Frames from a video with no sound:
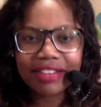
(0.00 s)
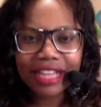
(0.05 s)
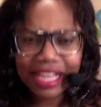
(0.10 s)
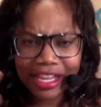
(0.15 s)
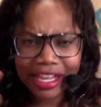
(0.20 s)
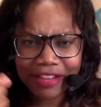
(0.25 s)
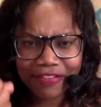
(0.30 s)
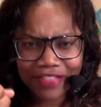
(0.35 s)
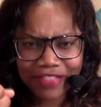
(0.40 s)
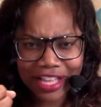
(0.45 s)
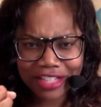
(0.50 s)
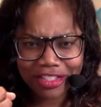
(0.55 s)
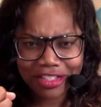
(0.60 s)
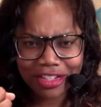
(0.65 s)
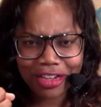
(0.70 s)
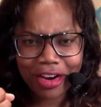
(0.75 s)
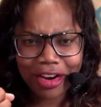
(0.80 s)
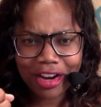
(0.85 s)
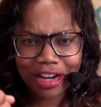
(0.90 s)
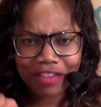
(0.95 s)
If that's the
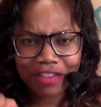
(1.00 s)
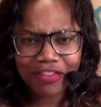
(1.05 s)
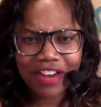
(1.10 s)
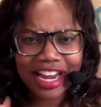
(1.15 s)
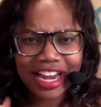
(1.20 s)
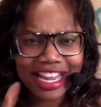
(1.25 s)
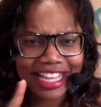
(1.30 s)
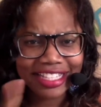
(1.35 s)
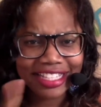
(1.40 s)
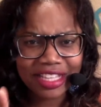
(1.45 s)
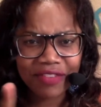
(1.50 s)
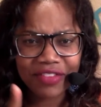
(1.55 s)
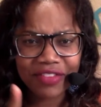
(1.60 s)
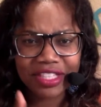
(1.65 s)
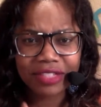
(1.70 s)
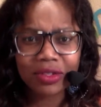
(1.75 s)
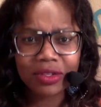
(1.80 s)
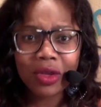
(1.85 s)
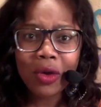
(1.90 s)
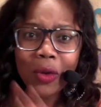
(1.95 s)
target phrase. If
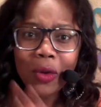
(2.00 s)
it's,